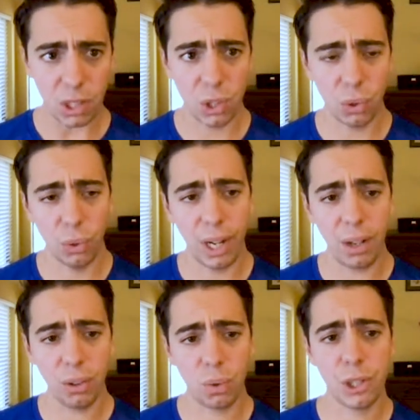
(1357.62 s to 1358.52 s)
So
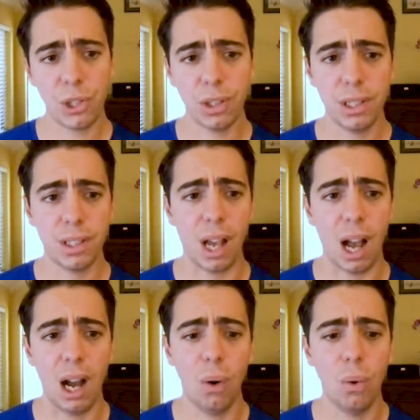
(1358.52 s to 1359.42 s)
now the question is,
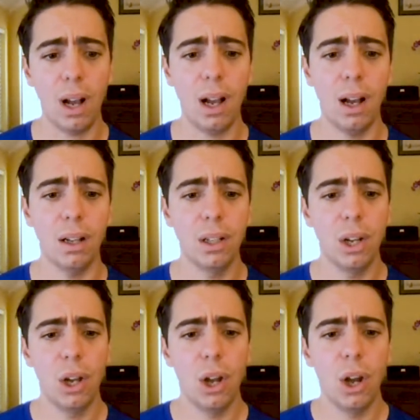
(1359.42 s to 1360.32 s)
how are
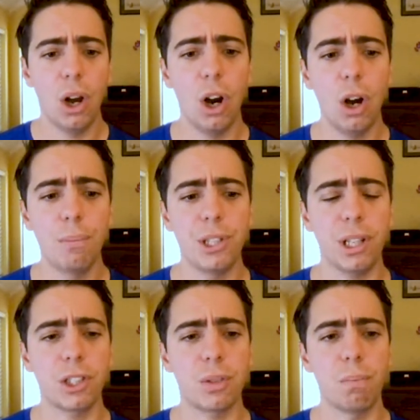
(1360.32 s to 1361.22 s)

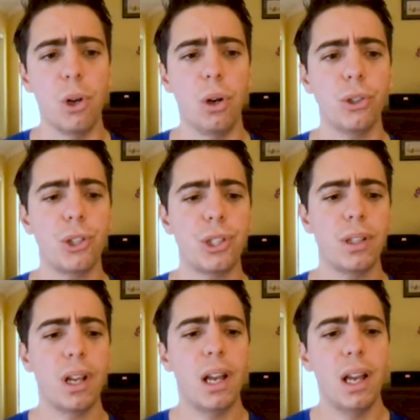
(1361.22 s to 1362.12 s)
objects merged?